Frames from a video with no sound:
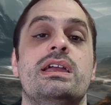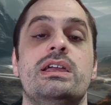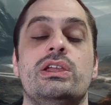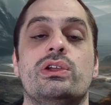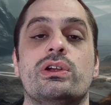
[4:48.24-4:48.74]

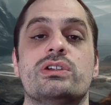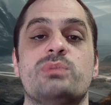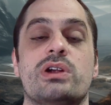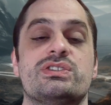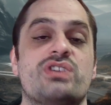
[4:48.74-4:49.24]
your
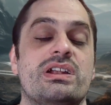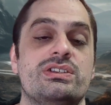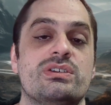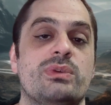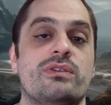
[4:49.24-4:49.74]
Spartans trying to
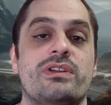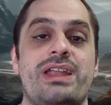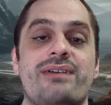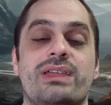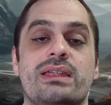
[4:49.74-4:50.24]
jump over and
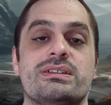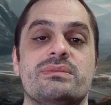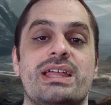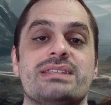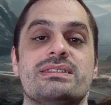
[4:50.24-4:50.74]
navigate some
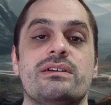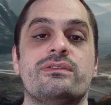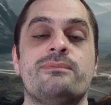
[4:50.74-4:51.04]
of that stuff.